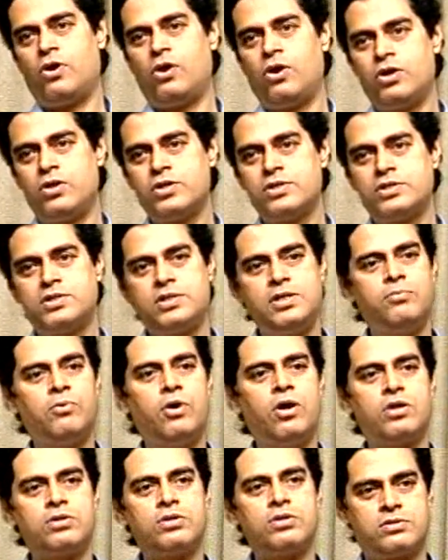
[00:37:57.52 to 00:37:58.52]

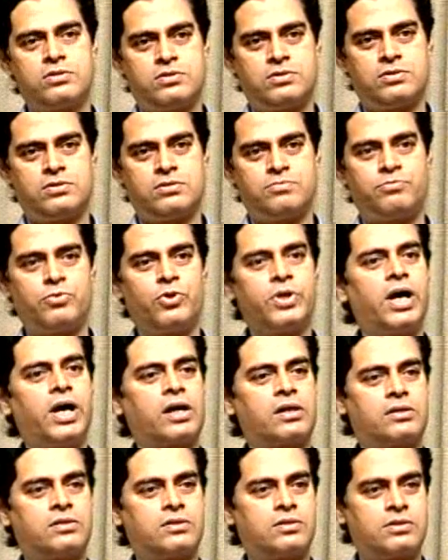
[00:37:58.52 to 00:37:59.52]
CMOS
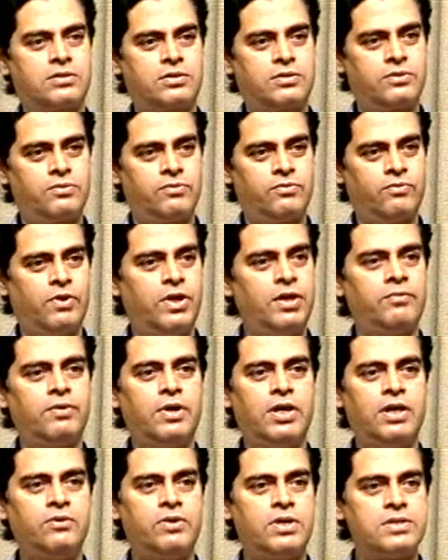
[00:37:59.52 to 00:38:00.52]
products, whatever
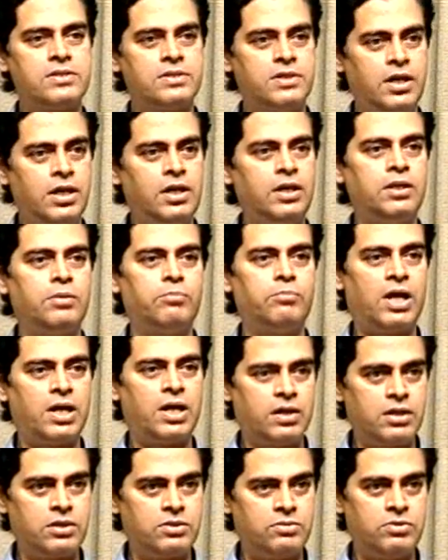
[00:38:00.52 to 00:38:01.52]
you are seeing in the
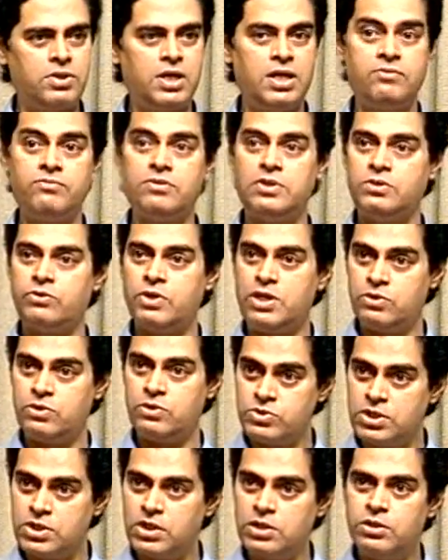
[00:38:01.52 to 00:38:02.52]
market today, even you are
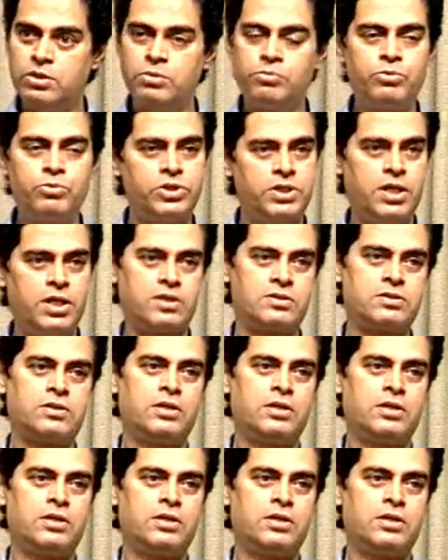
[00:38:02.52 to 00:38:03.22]
using in your projects,